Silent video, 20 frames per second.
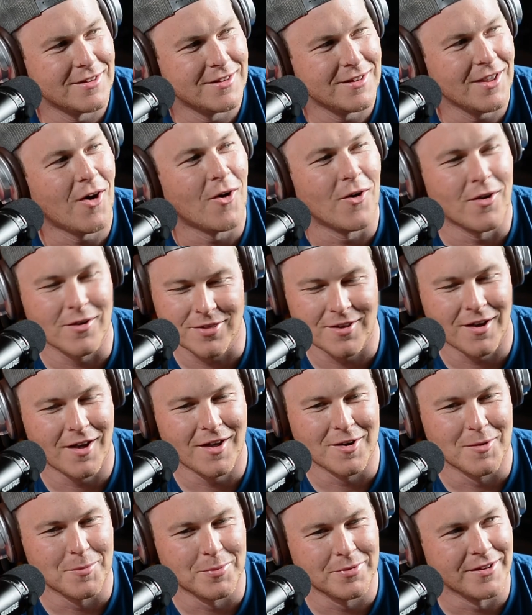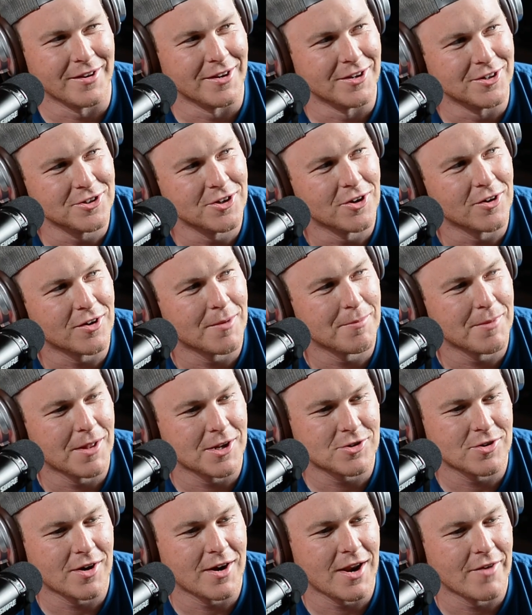Oh, it's 100% a joke. I'm
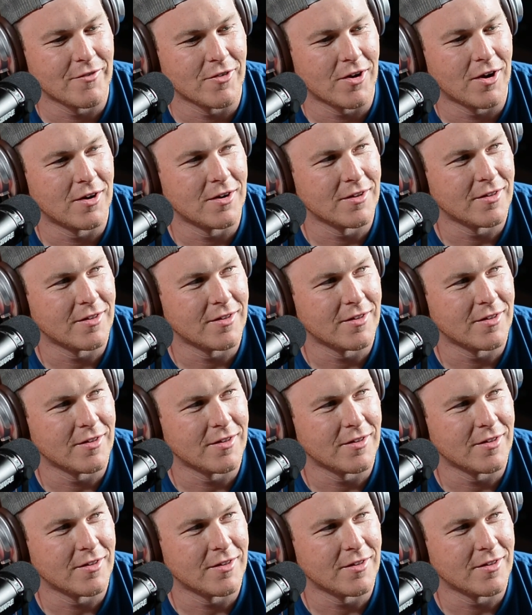not trying to have a heart